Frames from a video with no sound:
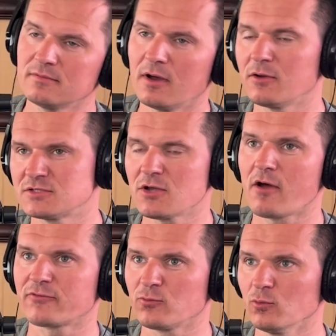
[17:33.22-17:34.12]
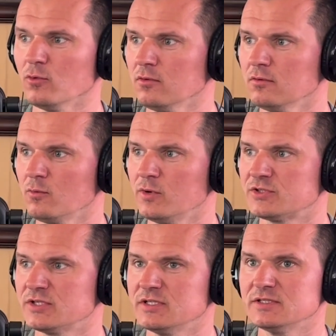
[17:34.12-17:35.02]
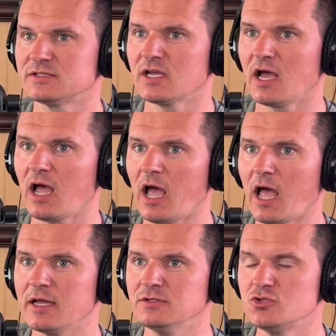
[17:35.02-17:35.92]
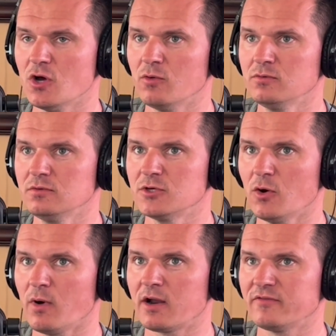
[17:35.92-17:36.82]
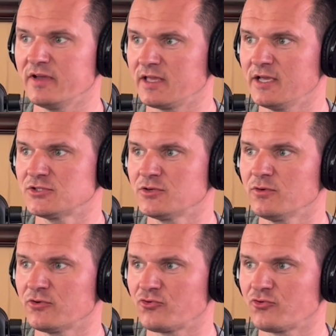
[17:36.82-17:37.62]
a soft rule, which is I don't go on a vacation or a